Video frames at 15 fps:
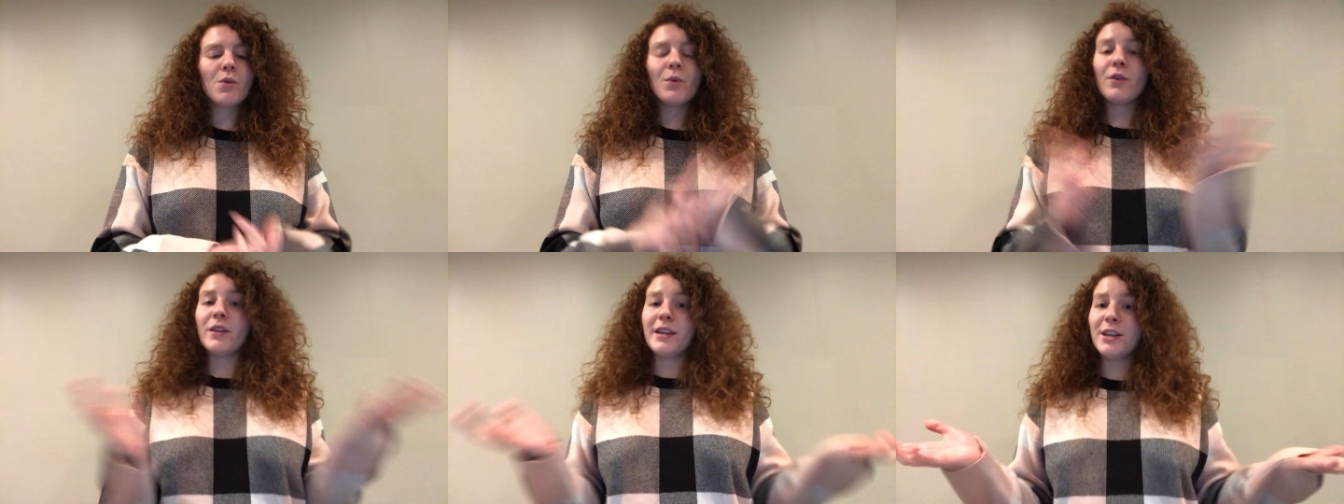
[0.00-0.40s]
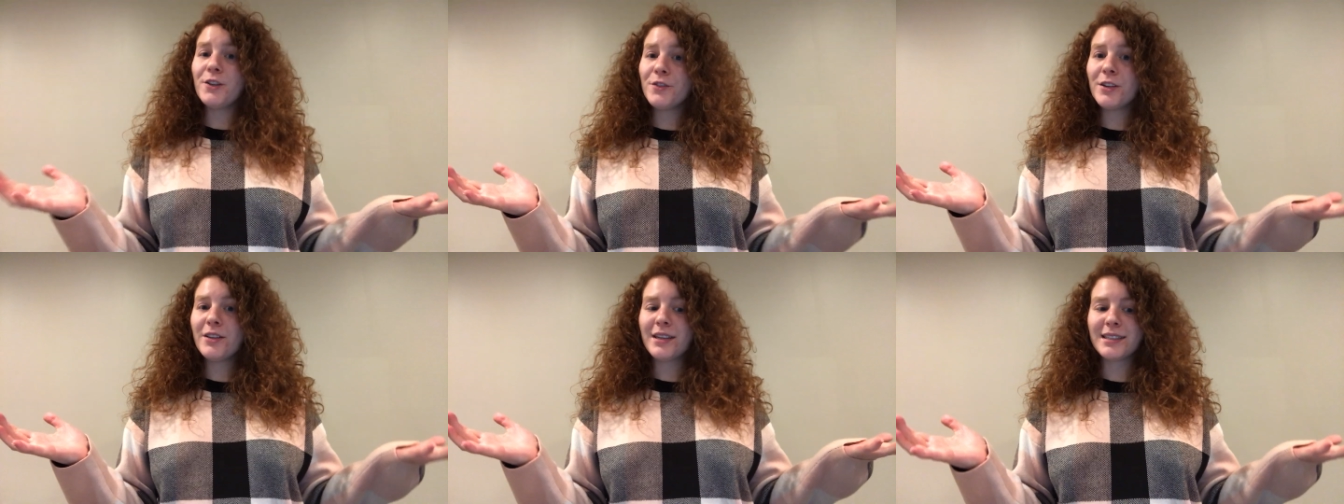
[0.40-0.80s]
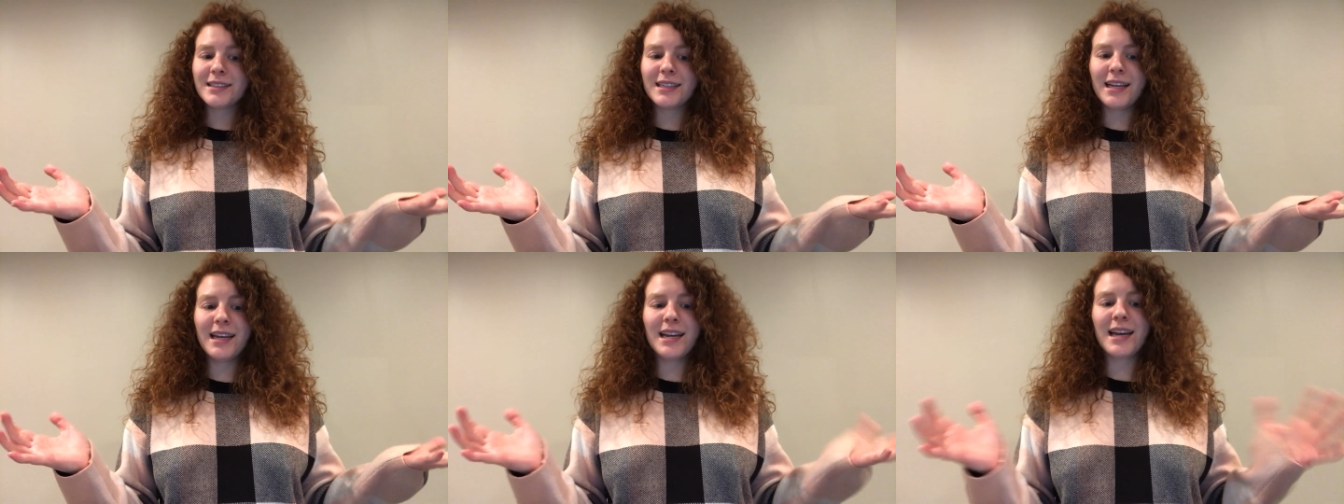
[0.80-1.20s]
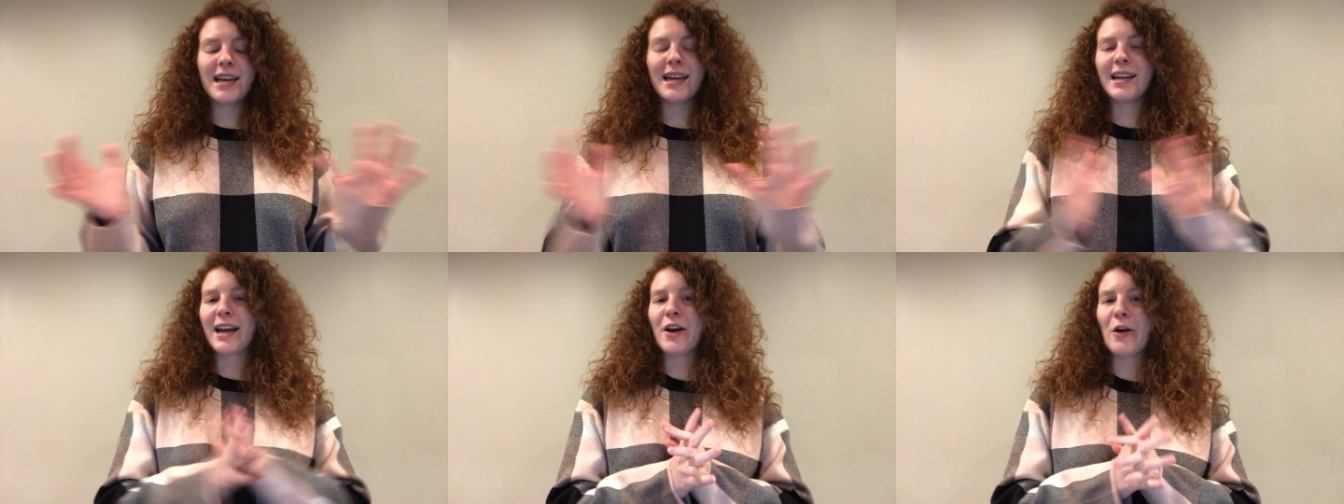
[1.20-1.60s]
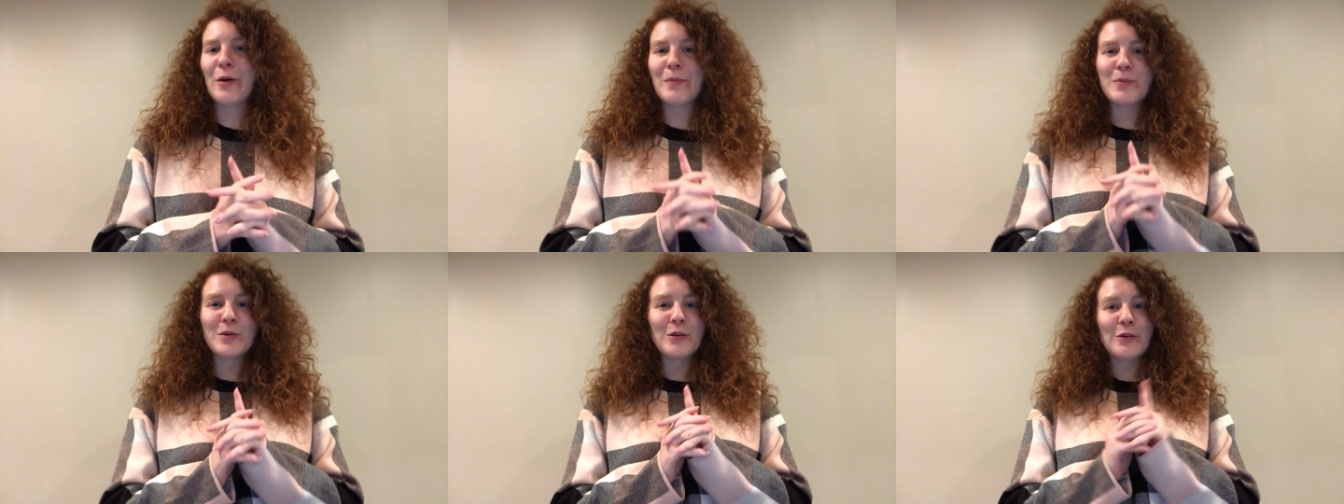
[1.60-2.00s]
Well, thank you for listening, and I
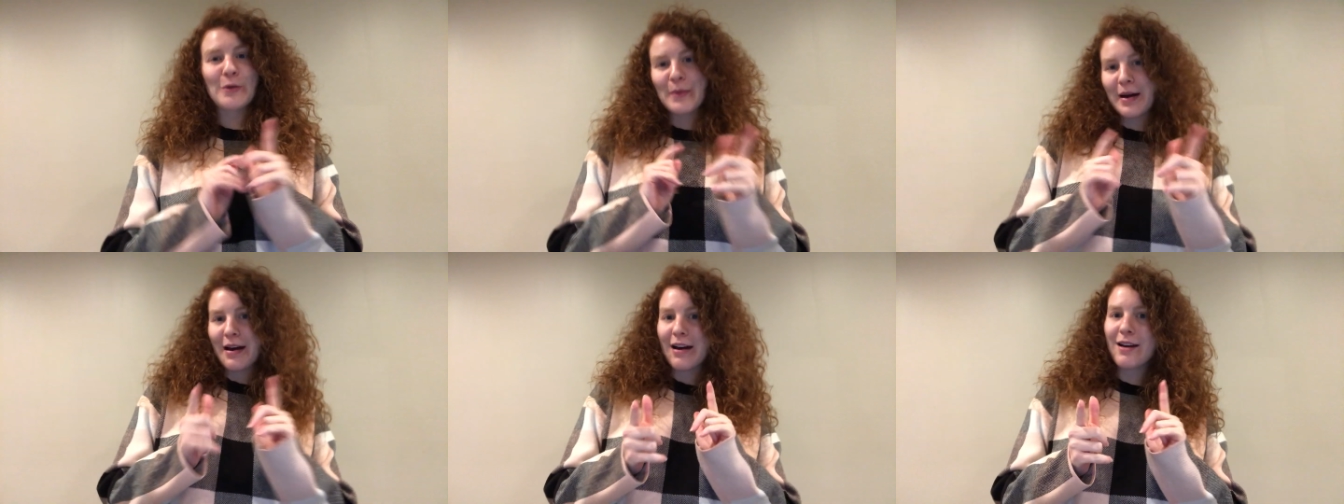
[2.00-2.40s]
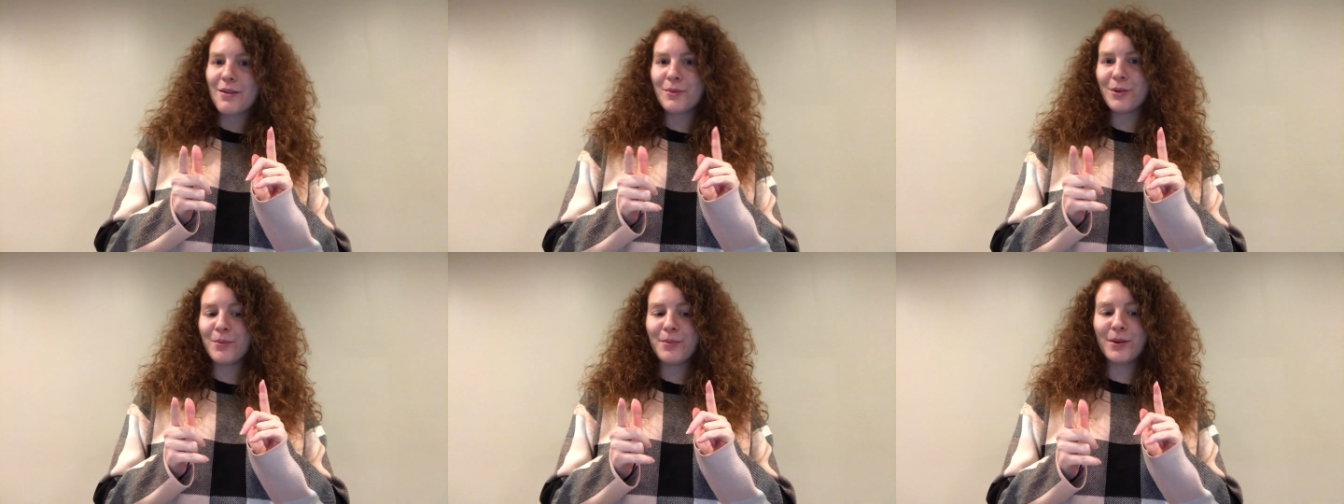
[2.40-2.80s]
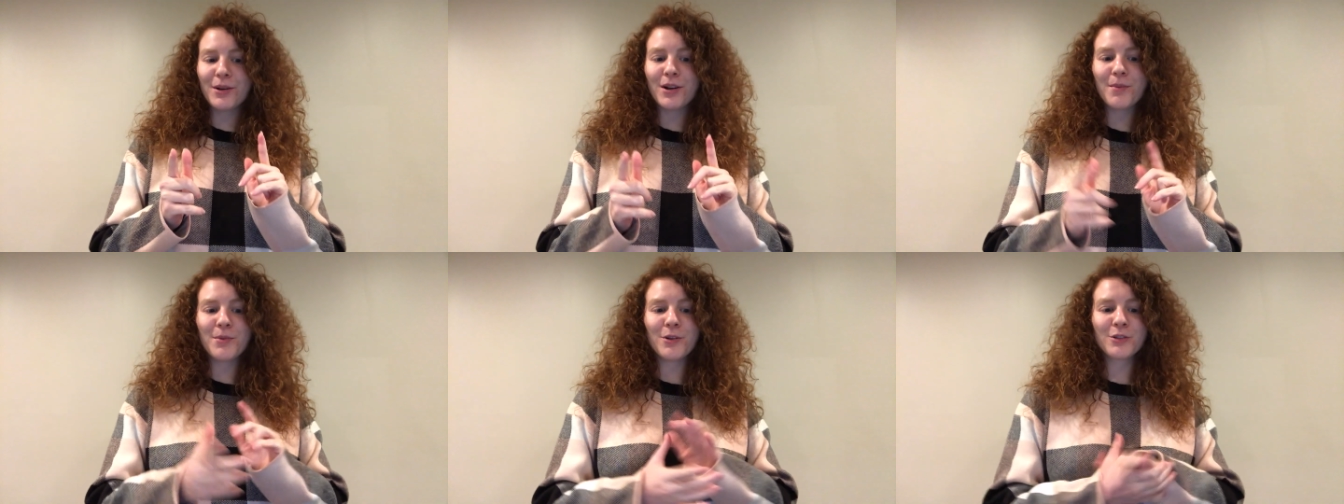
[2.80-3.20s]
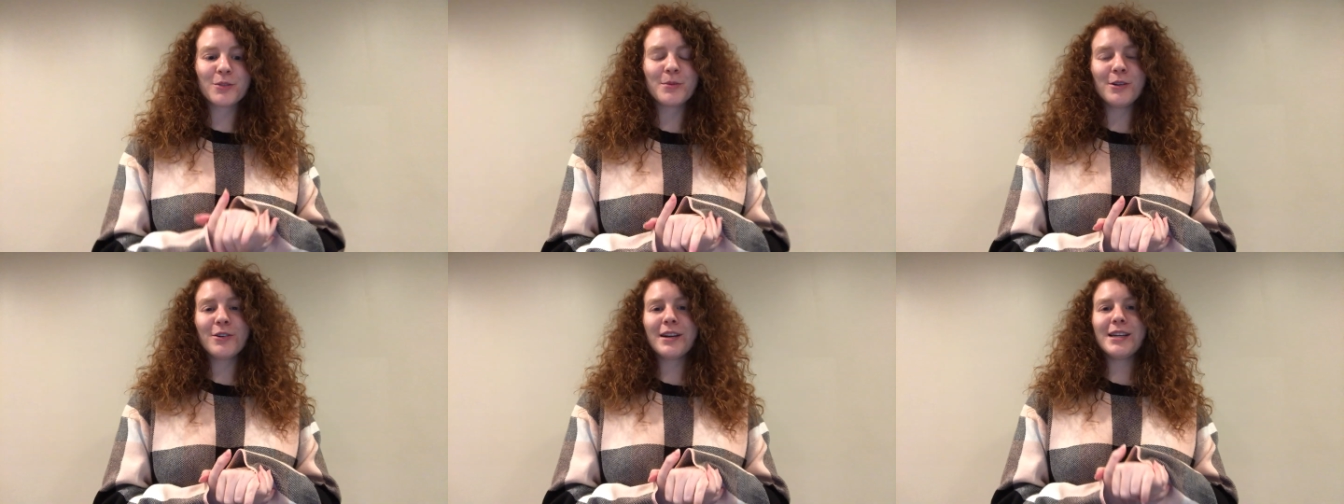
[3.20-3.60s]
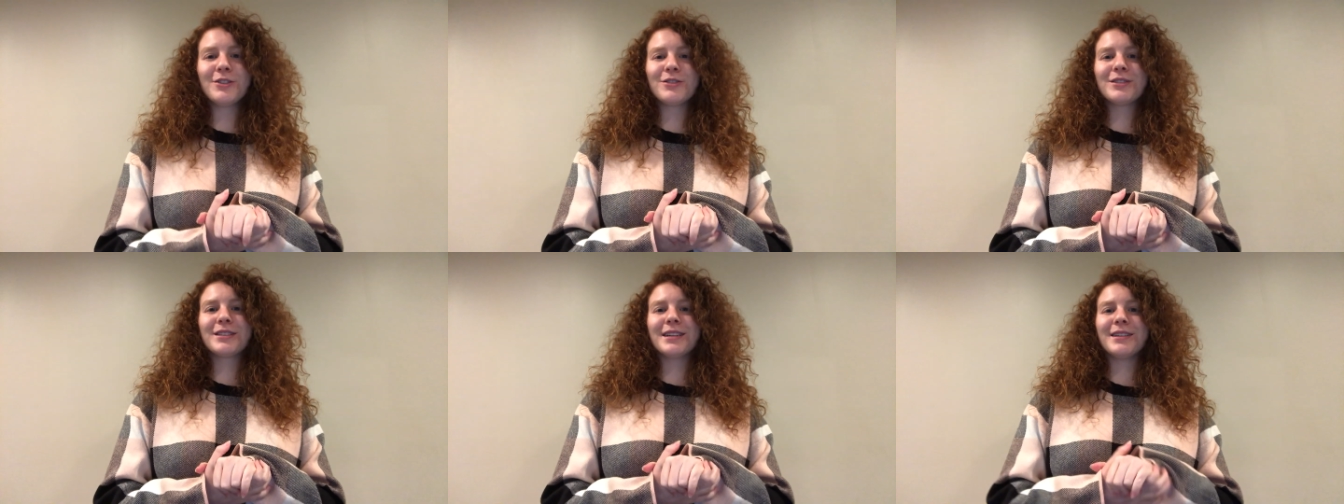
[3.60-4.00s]
hope you will build up those
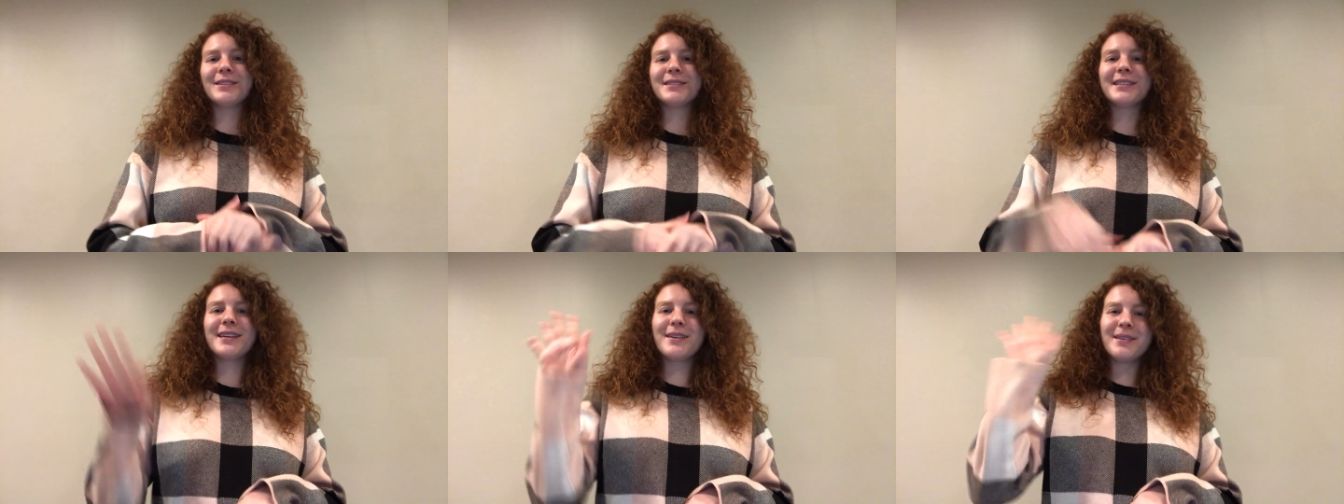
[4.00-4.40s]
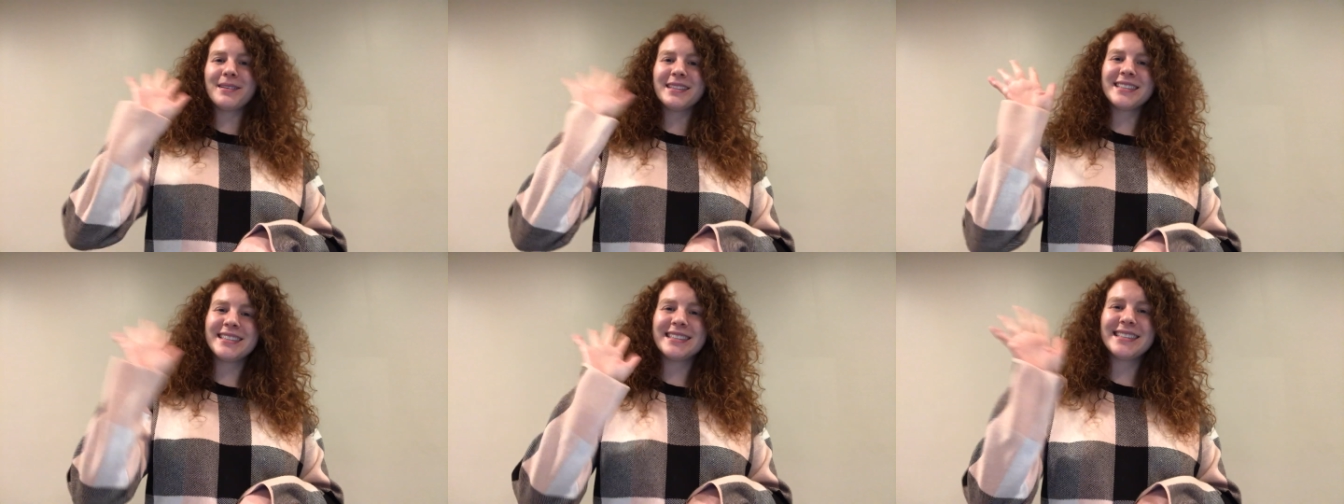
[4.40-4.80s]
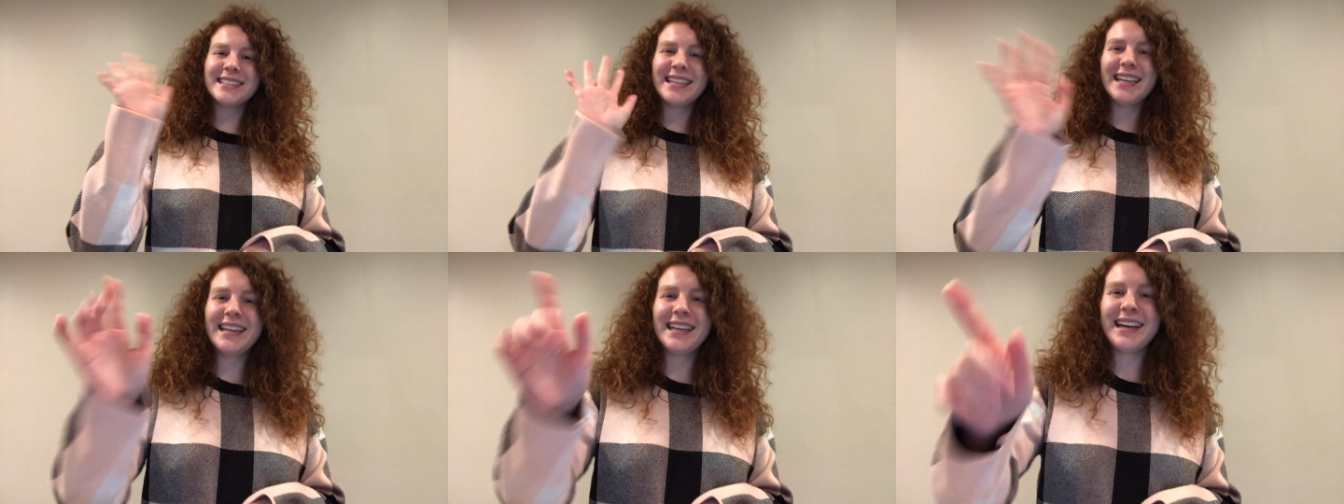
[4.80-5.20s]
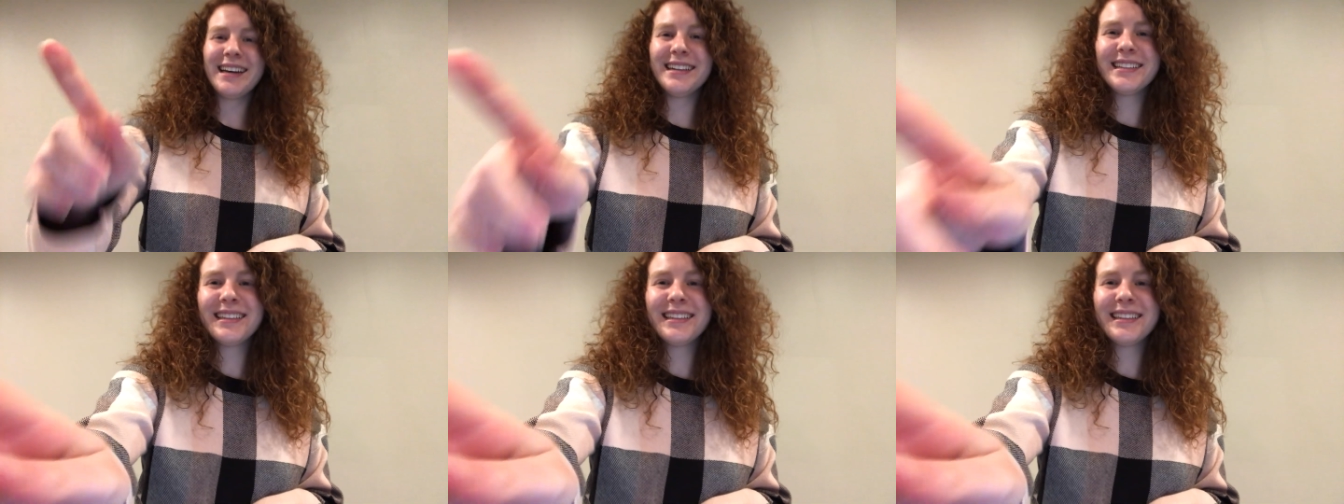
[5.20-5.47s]
communication skills. See ya!